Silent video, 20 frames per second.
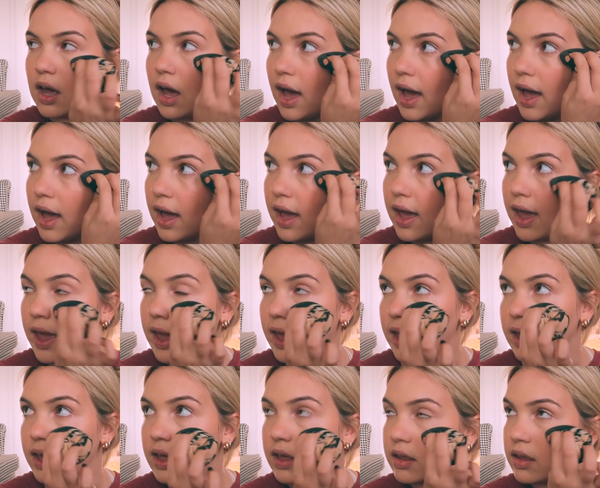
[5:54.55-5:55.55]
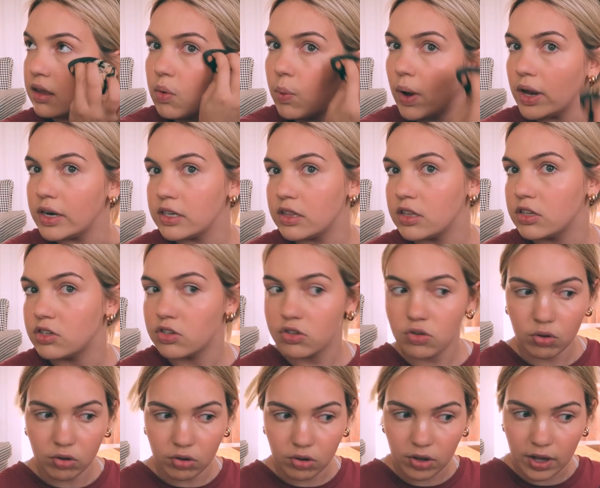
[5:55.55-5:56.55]
I went to the
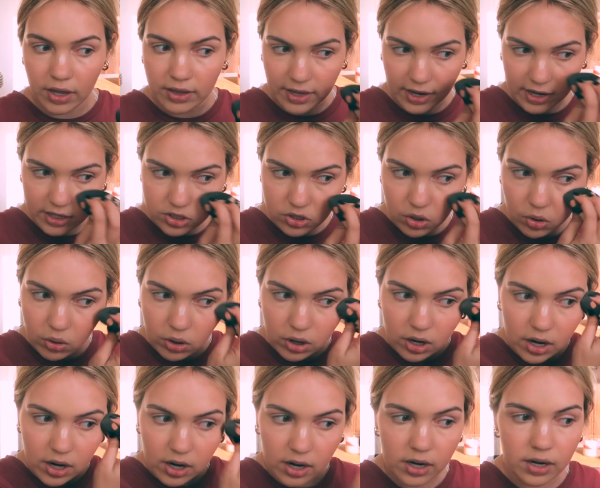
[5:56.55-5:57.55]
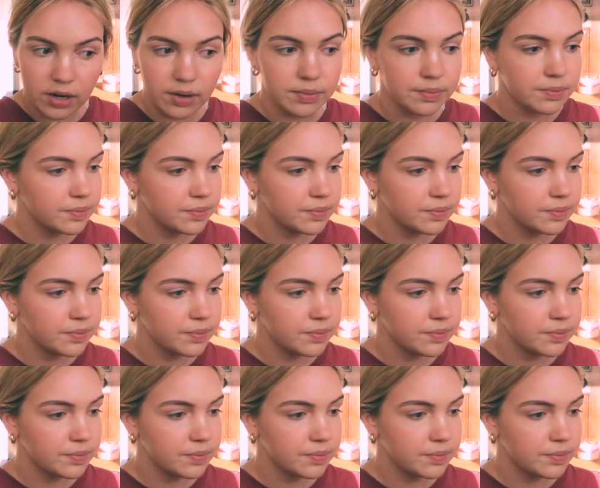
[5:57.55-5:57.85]
school and like toured.